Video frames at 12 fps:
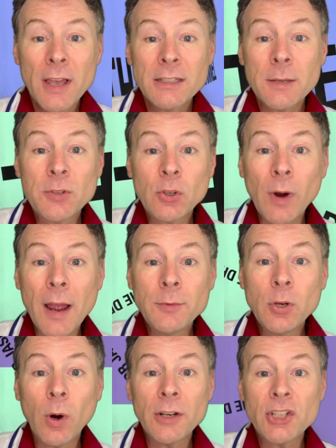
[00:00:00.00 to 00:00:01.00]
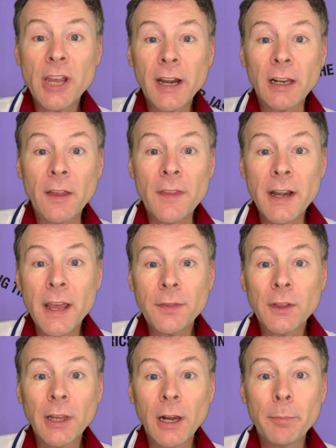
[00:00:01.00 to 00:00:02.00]
subscribe to our channel, and then hit the
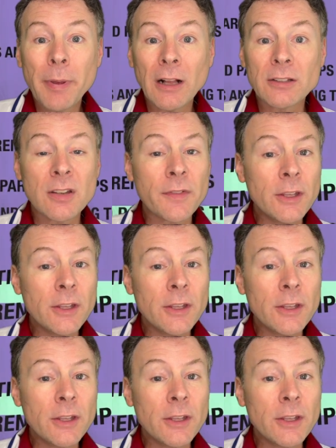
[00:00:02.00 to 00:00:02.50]
little bell so that